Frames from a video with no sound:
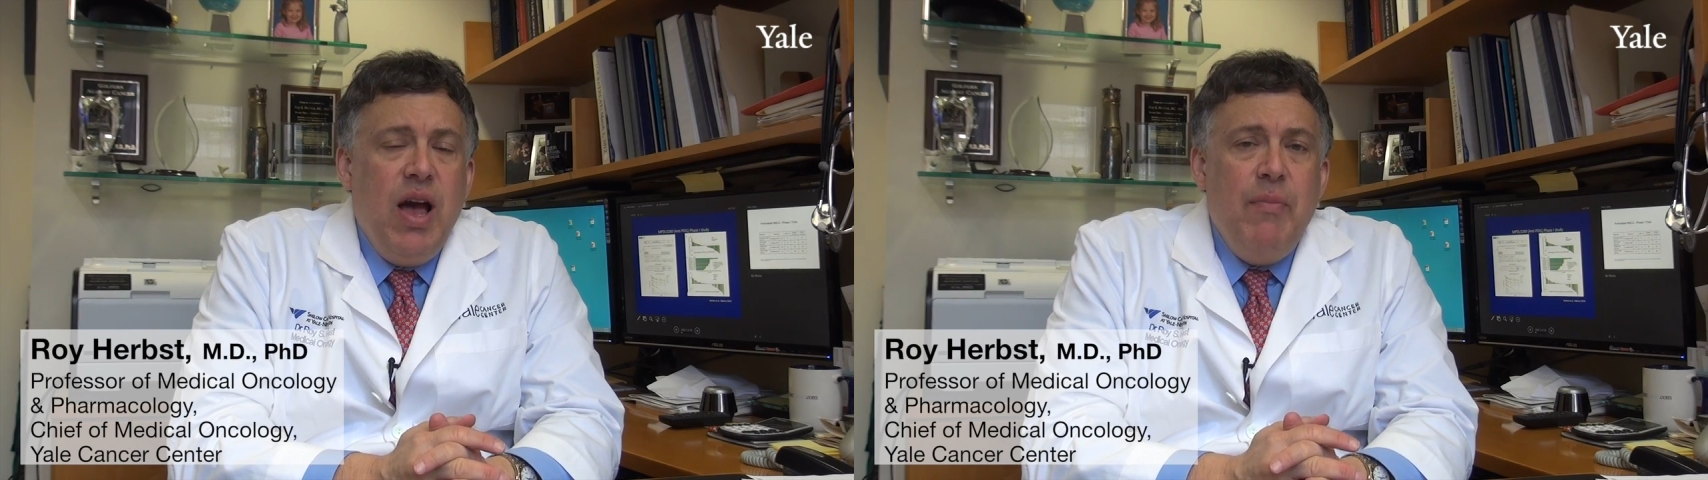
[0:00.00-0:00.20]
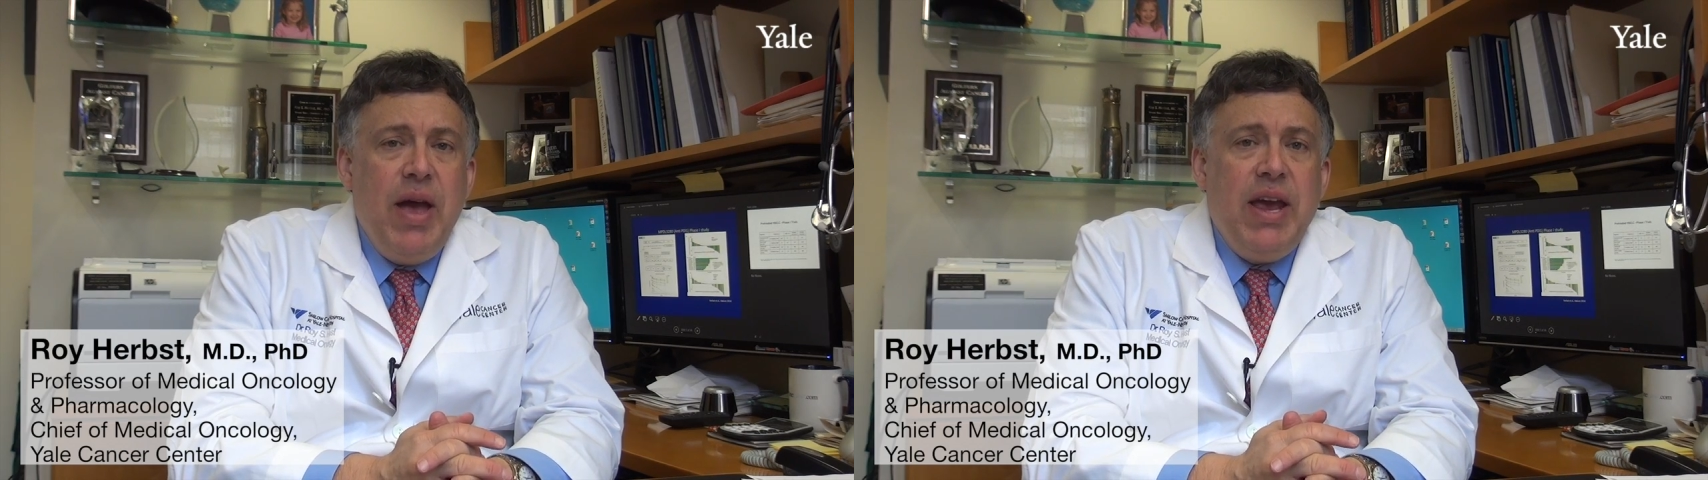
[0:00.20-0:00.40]

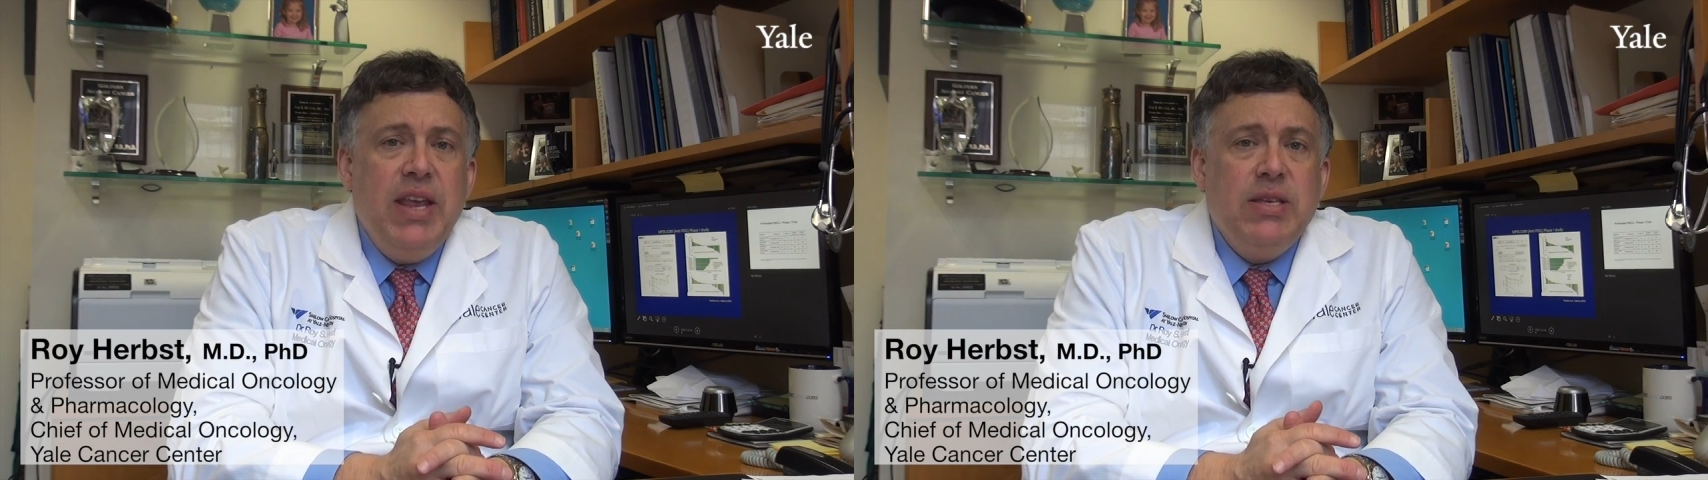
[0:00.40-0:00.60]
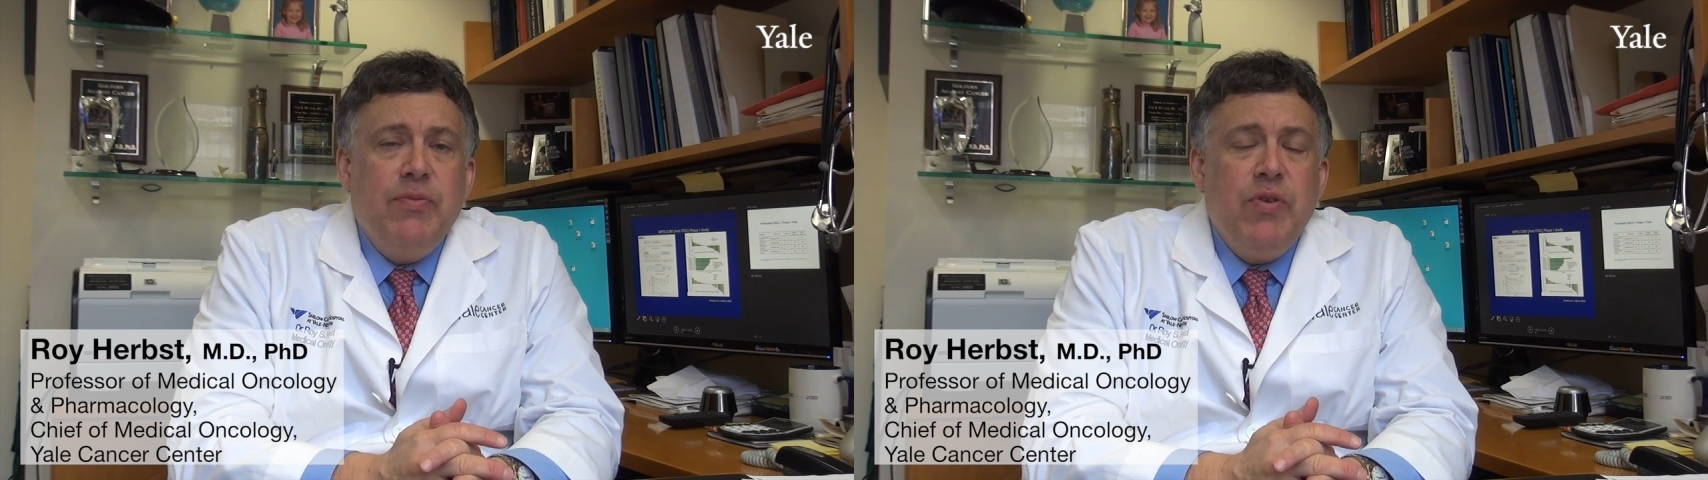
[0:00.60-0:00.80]
a
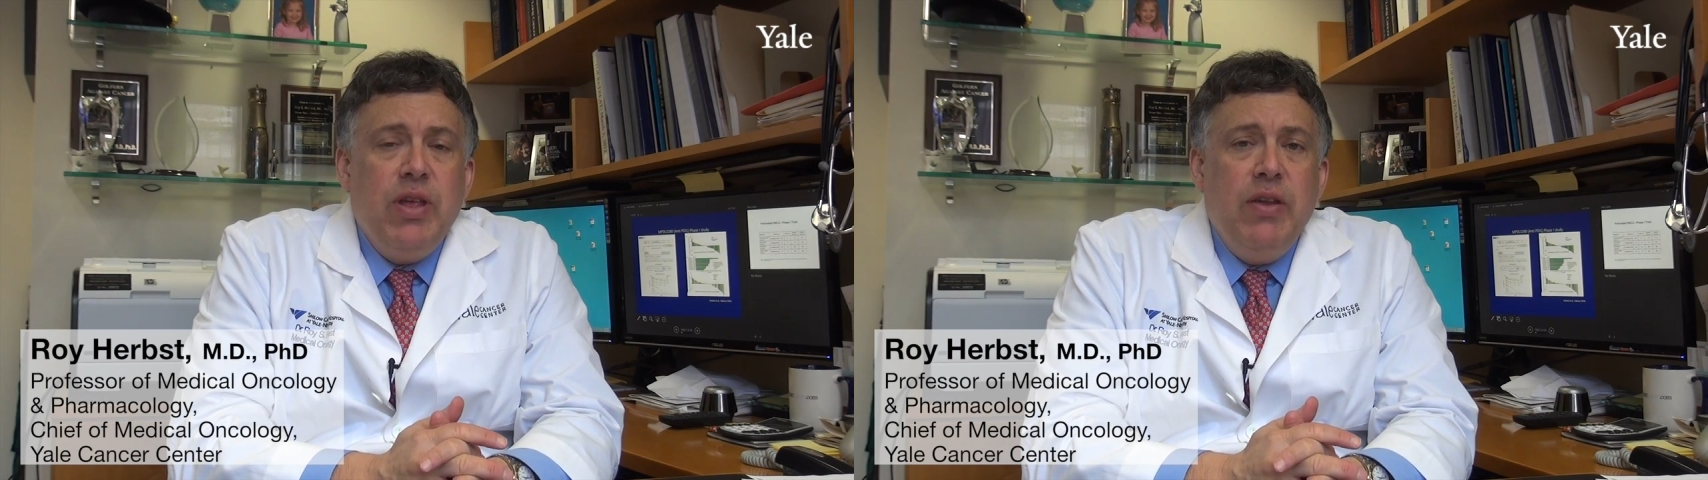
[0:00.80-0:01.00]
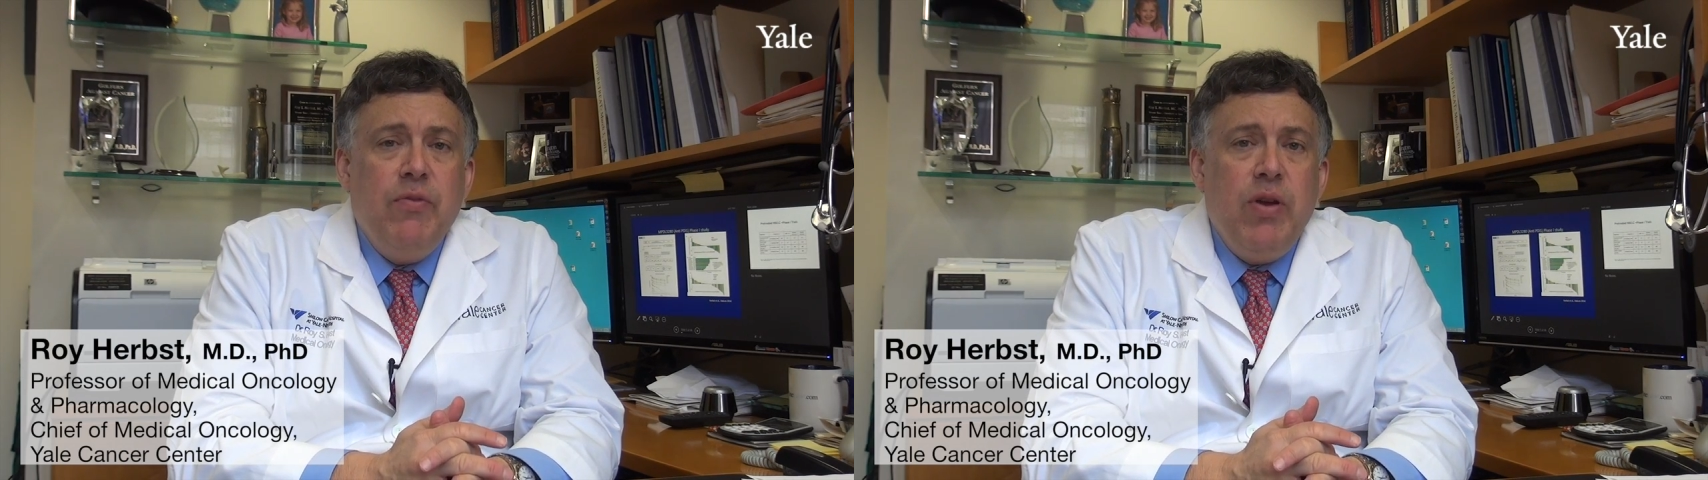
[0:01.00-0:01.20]
mechanism for
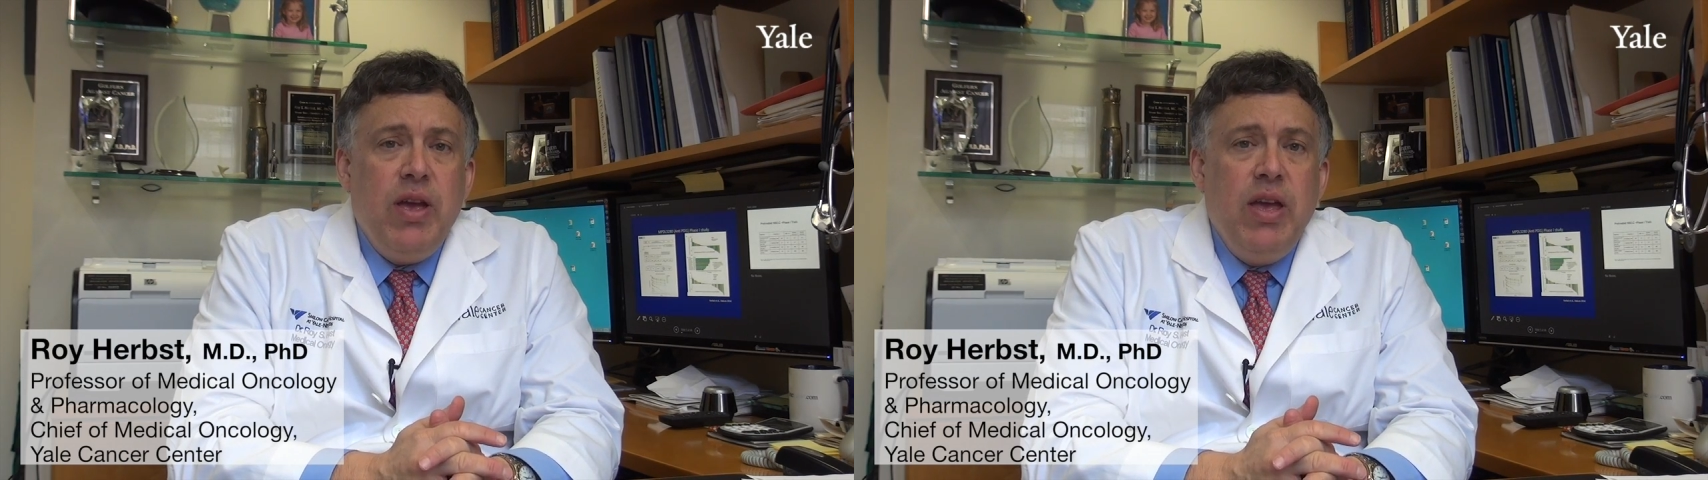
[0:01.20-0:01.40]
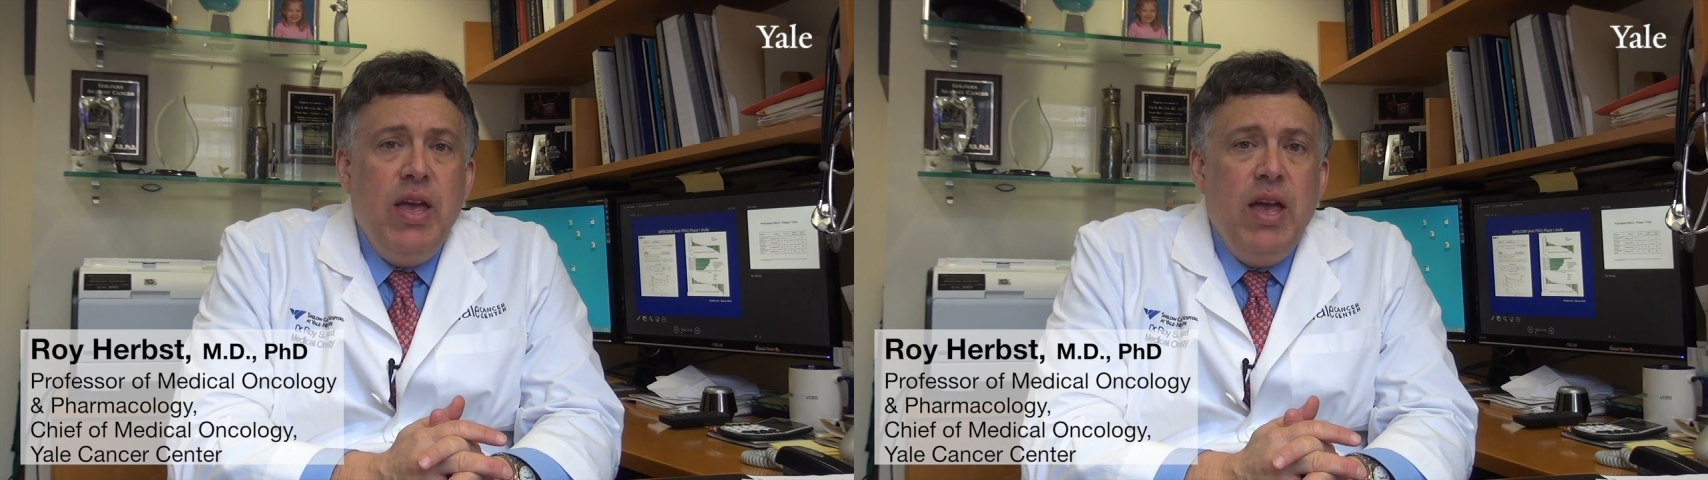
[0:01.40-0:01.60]

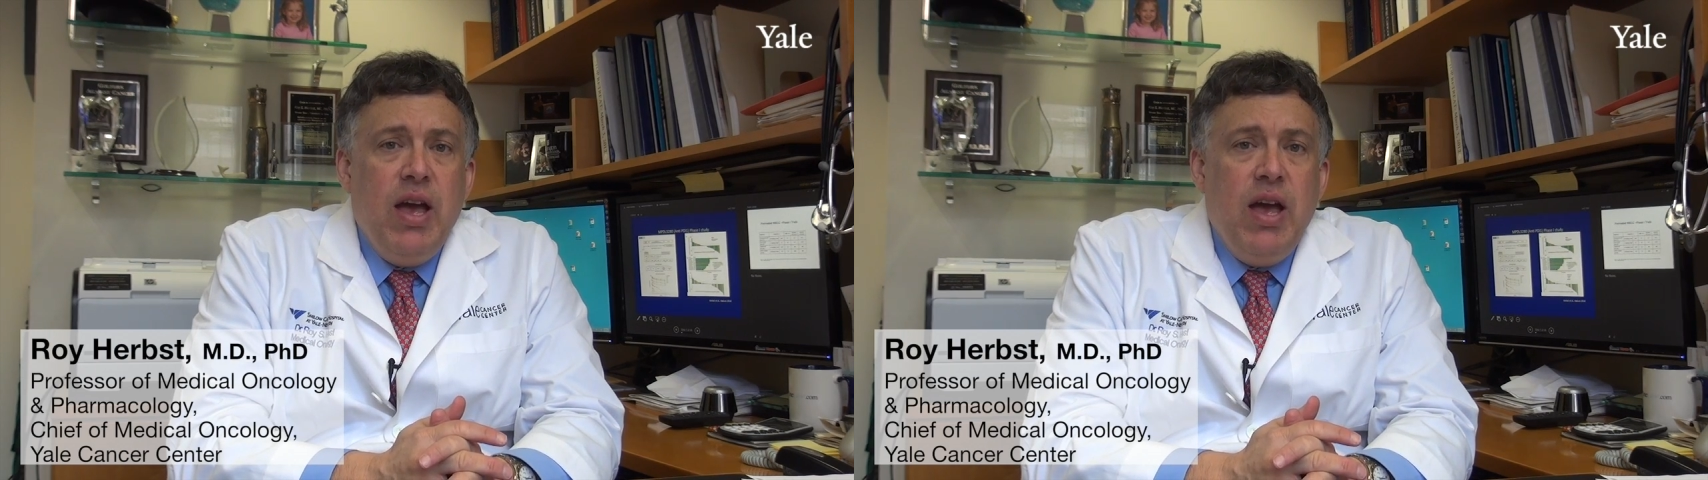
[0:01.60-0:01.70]
delivering